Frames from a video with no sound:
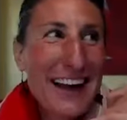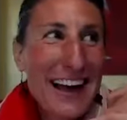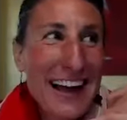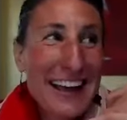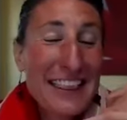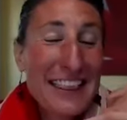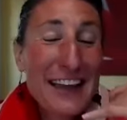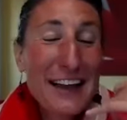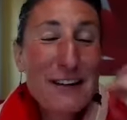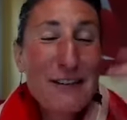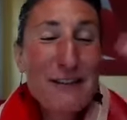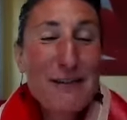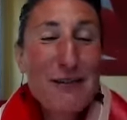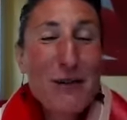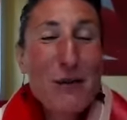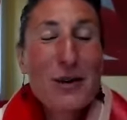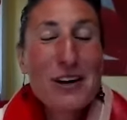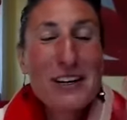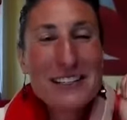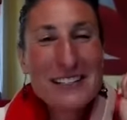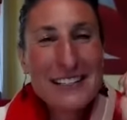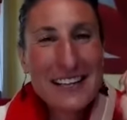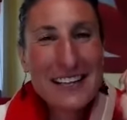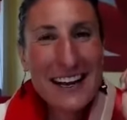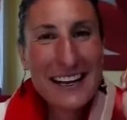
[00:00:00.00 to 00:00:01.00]
I had like
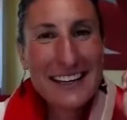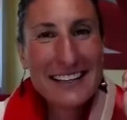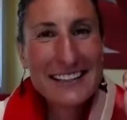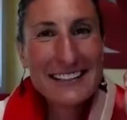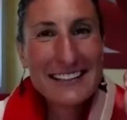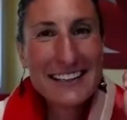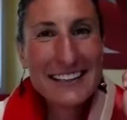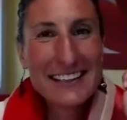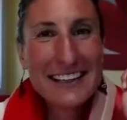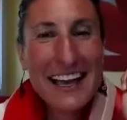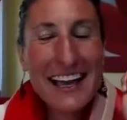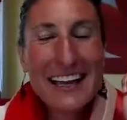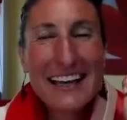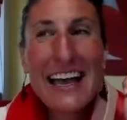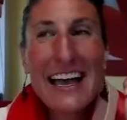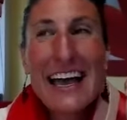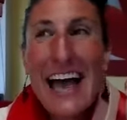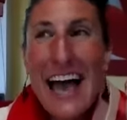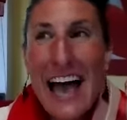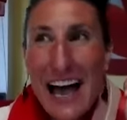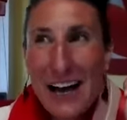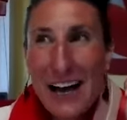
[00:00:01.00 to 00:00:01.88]
4 signs, like